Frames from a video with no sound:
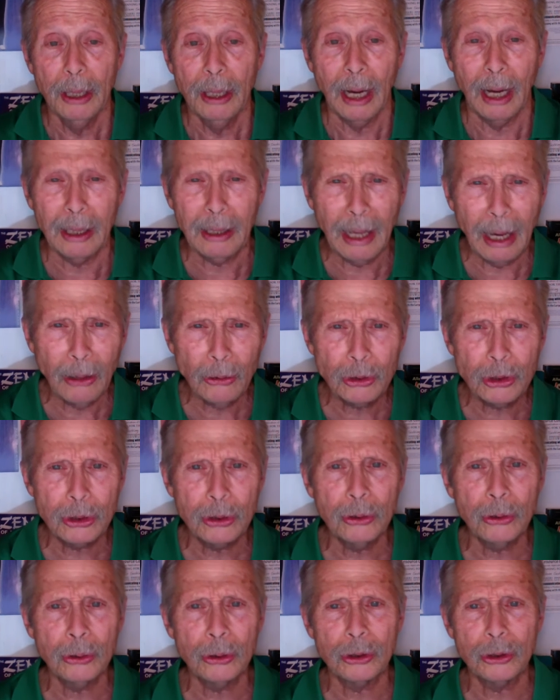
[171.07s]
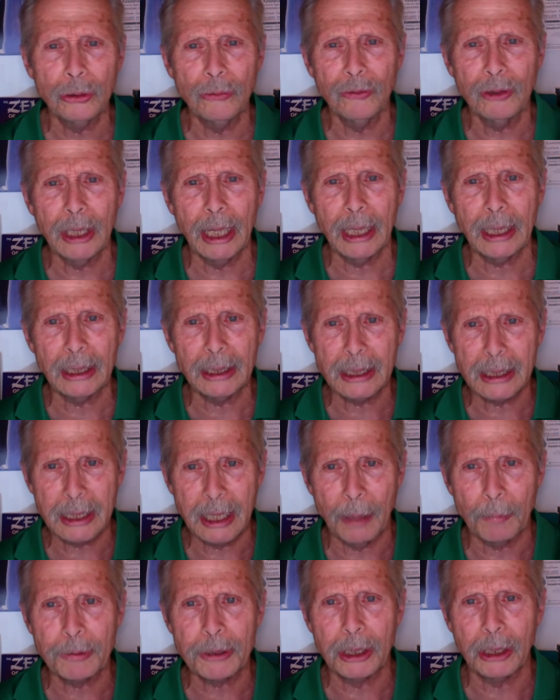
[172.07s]
Allow students who've taken
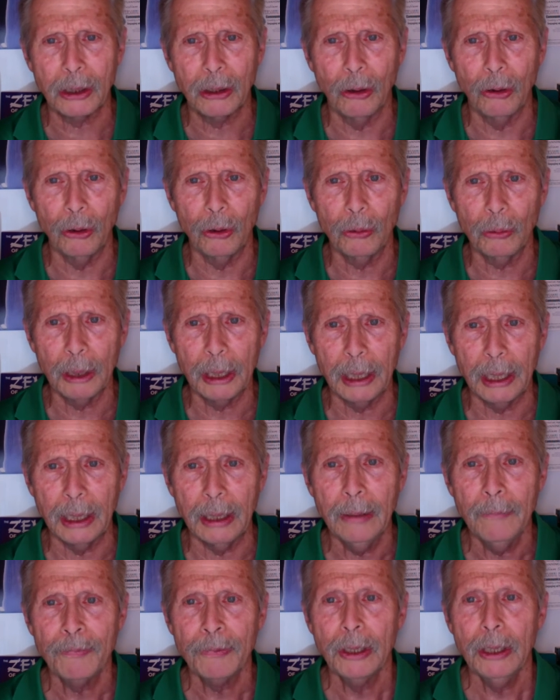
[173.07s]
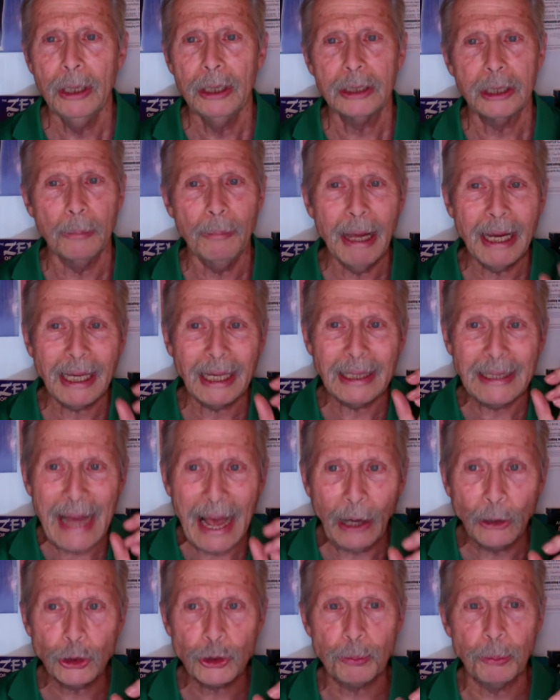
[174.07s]
steps to go green to make
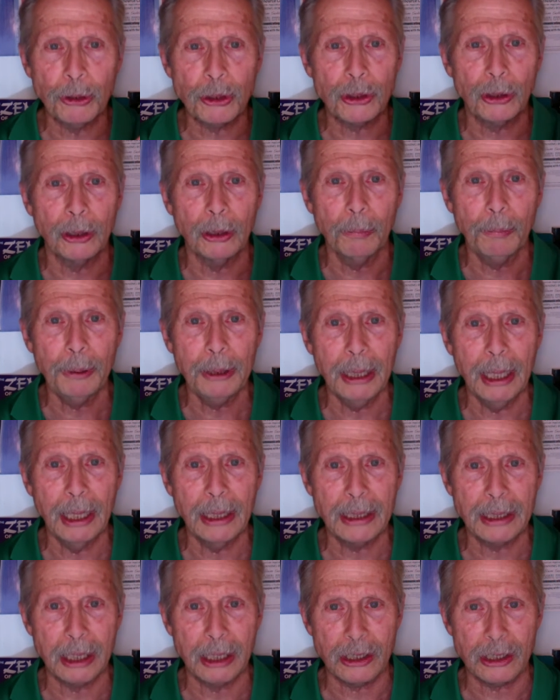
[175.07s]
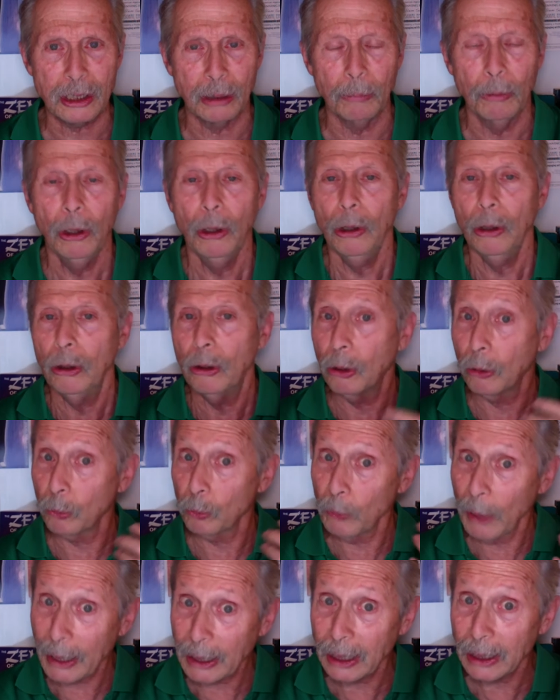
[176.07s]
announcements on the PA system or
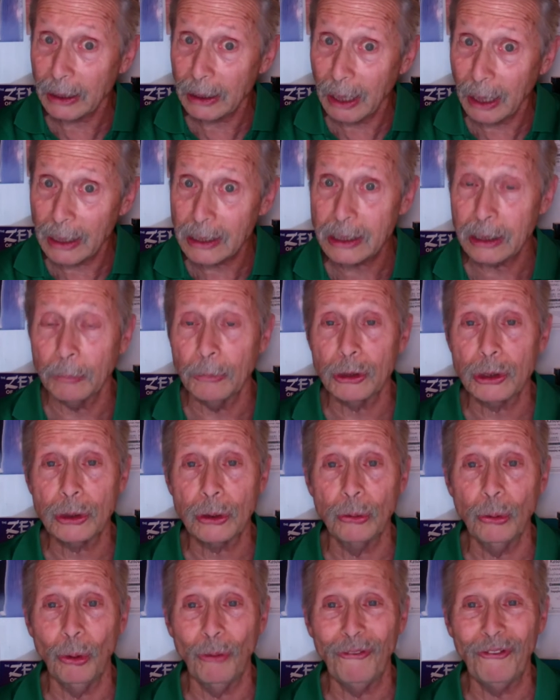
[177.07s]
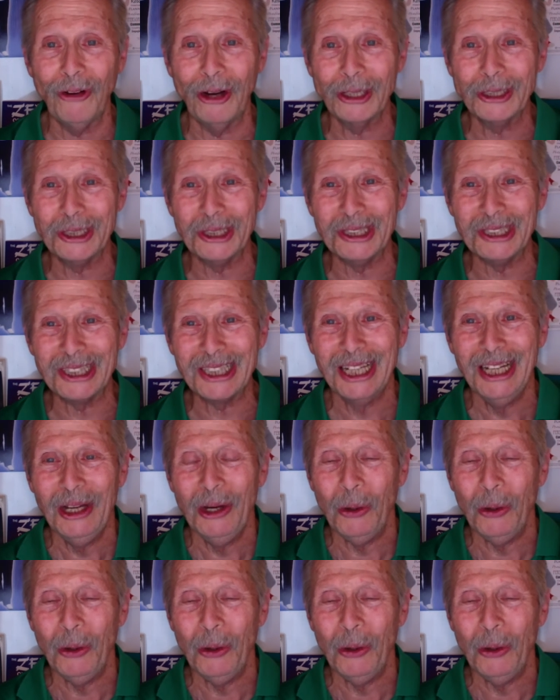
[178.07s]
recognize them at school functions.